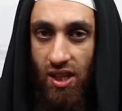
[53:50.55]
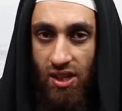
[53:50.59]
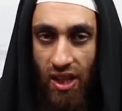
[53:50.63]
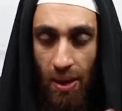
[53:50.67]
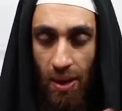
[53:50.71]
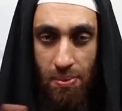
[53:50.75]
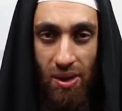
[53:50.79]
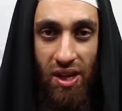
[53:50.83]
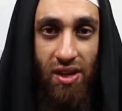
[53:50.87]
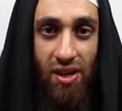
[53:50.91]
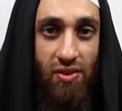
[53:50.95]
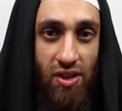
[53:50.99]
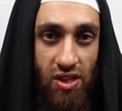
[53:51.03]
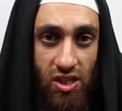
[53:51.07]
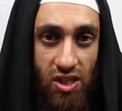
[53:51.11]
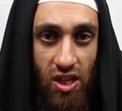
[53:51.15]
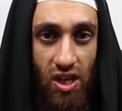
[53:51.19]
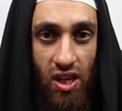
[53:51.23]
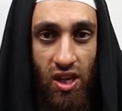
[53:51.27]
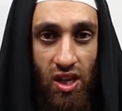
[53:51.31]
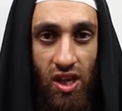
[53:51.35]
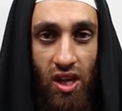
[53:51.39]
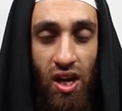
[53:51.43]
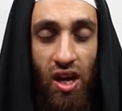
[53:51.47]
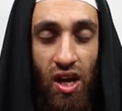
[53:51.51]
They believe it's
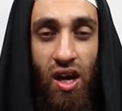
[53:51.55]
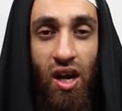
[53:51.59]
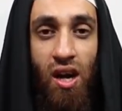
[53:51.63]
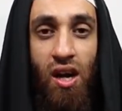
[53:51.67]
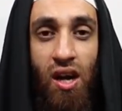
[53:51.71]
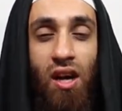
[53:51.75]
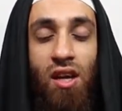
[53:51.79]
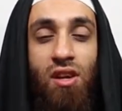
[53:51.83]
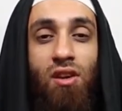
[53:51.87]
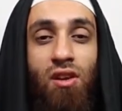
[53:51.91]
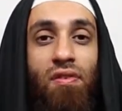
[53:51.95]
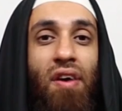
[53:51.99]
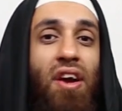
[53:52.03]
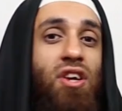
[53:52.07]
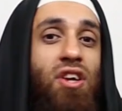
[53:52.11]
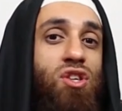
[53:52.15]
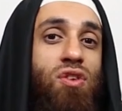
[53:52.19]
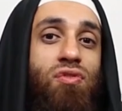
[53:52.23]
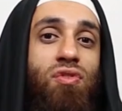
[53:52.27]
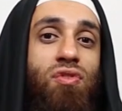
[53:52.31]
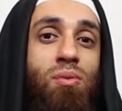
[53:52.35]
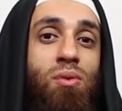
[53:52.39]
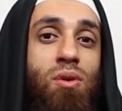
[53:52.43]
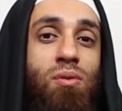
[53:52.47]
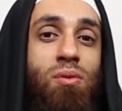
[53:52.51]
an
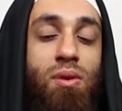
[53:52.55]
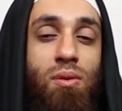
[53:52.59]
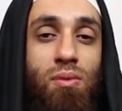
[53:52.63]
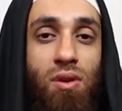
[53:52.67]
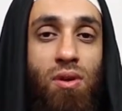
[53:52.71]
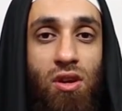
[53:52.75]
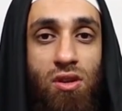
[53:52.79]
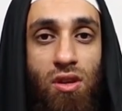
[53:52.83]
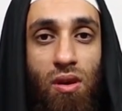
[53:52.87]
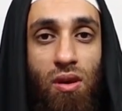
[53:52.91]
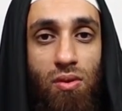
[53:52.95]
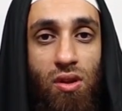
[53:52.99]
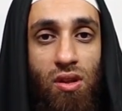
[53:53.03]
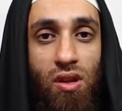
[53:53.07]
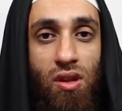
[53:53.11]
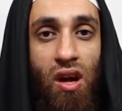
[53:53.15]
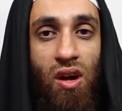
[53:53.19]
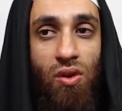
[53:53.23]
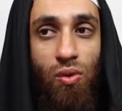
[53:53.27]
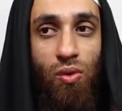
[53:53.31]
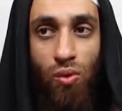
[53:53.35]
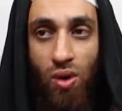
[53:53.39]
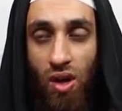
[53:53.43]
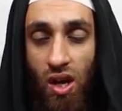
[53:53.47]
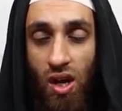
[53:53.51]
innovation from Umar ibn Khattab
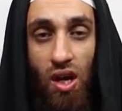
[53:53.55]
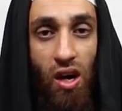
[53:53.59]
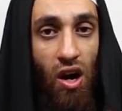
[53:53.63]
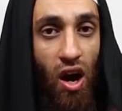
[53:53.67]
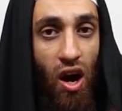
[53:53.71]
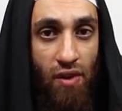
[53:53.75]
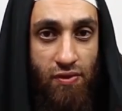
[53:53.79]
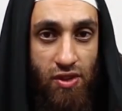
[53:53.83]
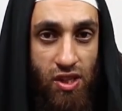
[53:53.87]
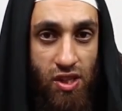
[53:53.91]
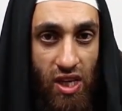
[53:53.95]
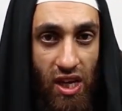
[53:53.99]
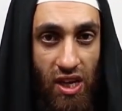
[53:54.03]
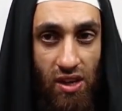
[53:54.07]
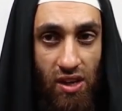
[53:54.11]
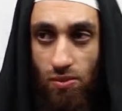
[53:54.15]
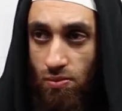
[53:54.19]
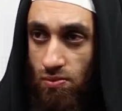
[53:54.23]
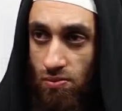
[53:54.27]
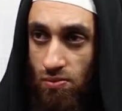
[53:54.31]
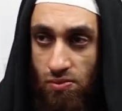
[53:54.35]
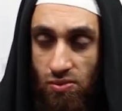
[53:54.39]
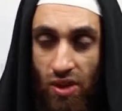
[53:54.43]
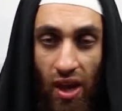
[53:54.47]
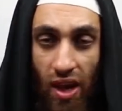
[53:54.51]
radhiyallahu anhu.
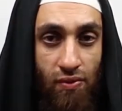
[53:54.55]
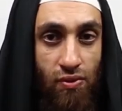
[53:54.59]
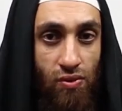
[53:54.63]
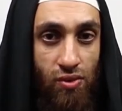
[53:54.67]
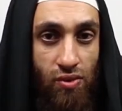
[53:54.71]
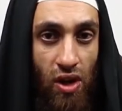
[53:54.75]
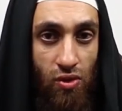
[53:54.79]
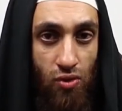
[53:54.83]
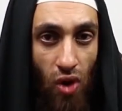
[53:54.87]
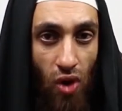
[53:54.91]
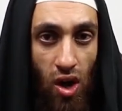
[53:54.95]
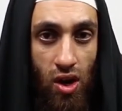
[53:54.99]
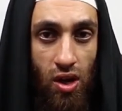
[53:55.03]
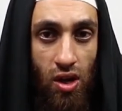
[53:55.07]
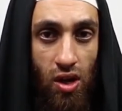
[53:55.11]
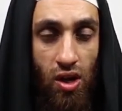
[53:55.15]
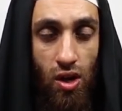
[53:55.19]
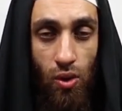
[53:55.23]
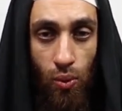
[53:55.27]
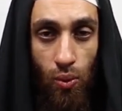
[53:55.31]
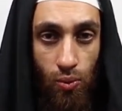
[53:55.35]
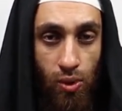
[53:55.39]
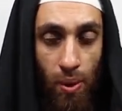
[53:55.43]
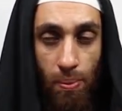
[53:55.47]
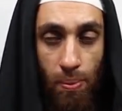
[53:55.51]
Obviously, they're wrong.
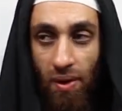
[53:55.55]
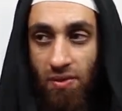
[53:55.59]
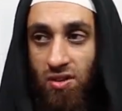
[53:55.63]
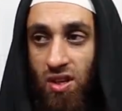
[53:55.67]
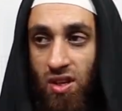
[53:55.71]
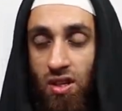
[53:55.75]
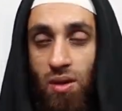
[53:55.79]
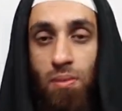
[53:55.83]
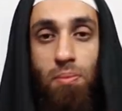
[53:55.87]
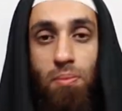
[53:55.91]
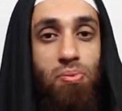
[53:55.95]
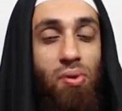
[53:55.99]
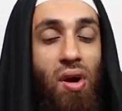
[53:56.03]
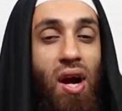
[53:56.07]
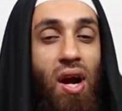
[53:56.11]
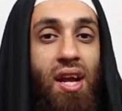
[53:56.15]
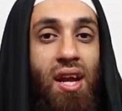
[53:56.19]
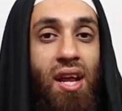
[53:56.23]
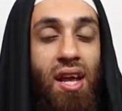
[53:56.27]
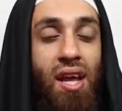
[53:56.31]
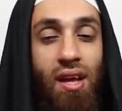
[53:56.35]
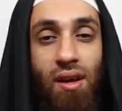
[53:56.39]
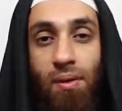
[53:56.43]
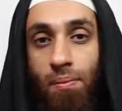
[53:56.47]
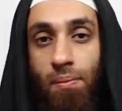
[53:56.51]
The Prophet doesn't pray
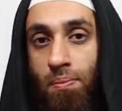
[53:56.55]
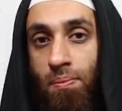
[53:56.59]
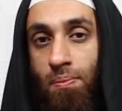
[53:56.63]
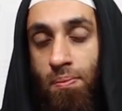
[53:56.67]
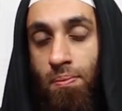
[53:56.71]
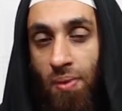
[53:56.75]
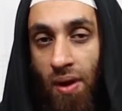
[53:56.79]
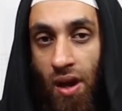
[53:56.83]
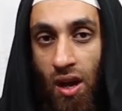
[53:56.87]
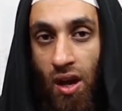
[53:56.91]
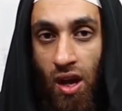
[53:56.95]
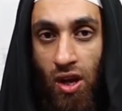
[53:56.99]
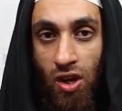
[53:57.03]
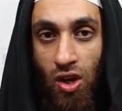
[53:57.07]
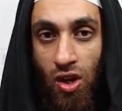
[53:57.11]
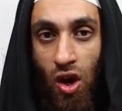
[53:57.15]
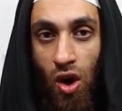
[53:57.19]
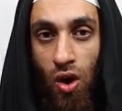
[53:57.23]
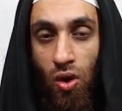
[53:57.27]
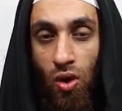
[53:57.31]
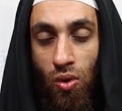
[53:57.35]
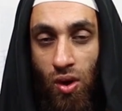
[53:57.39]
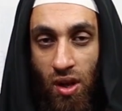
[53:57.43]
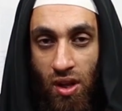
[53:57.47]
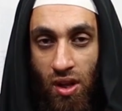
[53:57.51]
it, you
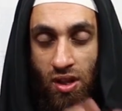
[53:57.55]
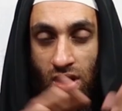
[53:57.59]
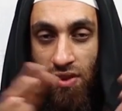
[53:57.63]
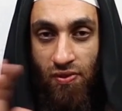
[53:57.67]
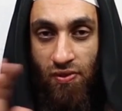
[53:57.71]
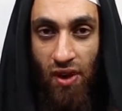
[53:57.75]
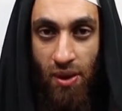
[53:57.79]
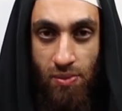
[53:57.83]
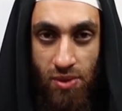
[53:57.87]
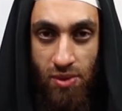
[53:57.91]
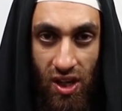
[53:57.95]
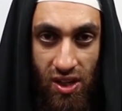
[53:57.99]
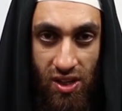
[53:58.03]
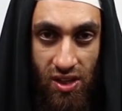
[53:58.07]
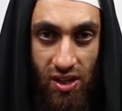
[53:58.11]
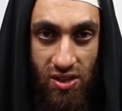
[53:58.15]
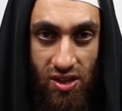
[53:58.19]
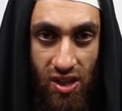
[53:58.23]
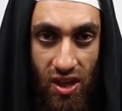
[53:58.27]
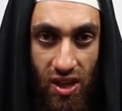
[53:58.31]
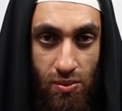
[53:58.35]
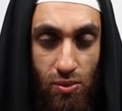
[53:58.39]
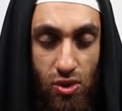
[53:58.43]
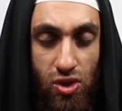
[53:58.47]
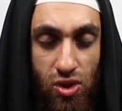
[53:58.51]
know, in the famous
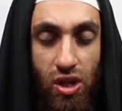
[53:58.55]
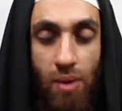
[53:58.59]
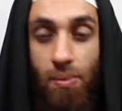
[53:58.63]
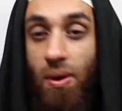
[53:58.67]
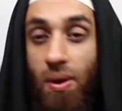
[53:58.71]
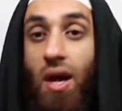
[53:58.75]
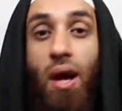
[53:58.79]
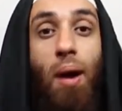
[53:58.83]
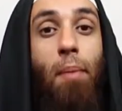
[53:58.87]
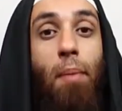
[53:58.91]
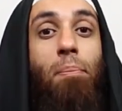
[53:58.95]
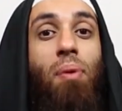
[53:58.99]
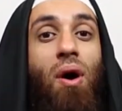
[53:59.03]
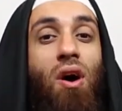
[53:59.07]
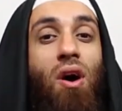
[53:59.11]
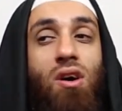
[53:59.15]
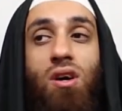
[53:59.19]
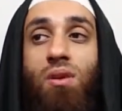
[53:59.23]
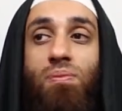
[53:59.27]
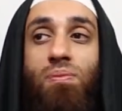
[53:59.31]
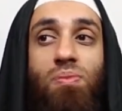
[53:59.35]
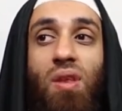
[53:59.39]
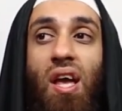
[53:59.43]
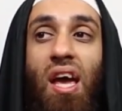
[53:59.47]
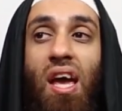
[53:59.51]
hadith of Sahih Muslim.
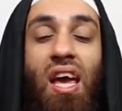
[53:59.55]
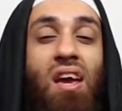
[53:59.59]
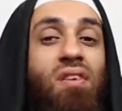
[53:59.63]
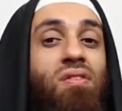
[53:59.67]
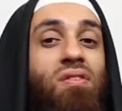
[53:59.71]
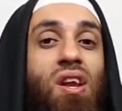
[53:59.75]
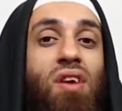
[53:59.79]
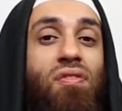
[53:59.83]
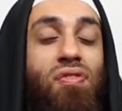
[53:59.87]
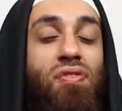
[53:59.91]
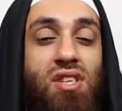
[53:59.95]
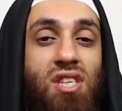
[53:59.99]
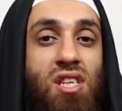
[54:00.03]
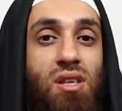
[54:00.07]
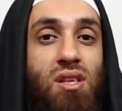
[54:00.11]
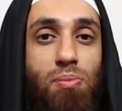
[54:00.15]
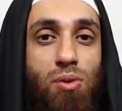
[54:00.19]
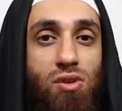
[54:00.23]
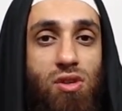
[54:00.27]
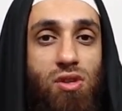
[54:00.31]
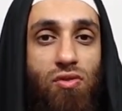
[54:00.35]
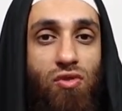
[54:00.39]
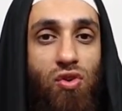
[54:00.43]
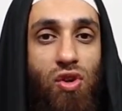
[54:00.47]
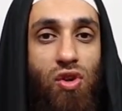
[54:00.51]
But even if it's in the
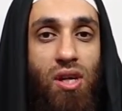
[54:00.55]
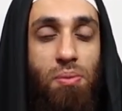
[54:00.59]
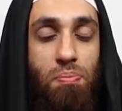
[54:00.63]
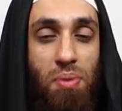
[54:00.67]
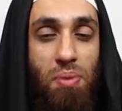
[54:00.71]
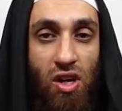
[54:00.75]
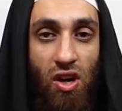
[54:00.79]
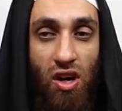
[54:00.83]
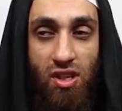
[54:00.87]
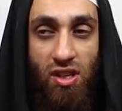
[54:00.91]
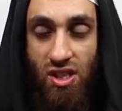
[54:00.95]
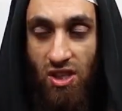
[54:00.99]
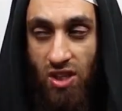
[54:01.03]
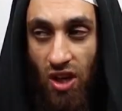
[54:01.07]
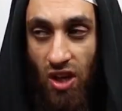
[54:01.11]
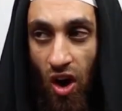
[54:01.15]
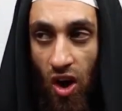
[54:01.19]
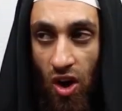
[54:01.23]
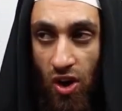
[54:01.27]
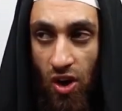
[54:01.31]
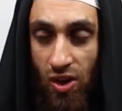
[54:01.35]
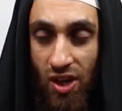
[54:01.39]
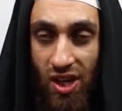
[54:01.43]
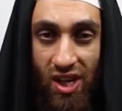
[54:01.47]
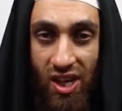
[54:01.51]
books of creed because it's
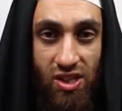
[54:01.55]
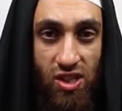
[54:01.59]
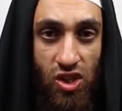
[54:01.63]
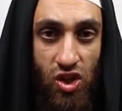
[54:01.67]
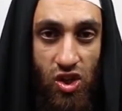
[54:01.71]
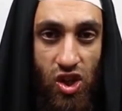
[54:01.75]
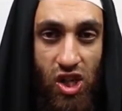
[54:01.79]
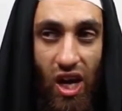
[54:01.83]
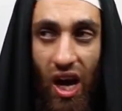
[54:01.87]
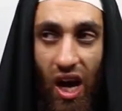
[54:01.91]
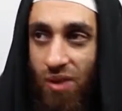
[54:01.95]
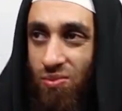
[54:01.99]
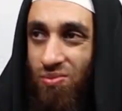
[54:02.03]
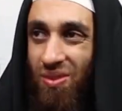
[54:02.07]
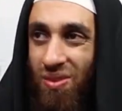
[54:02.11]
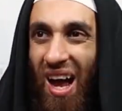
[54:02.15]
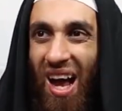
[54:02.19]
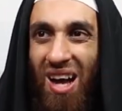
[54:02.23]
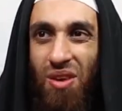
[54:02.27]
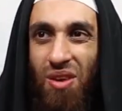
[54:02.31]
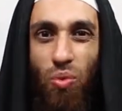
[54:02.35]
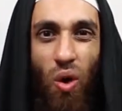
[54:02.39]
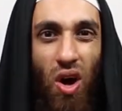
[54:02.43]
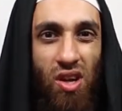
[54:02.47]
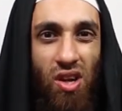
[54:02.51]
arguing against the Shia, and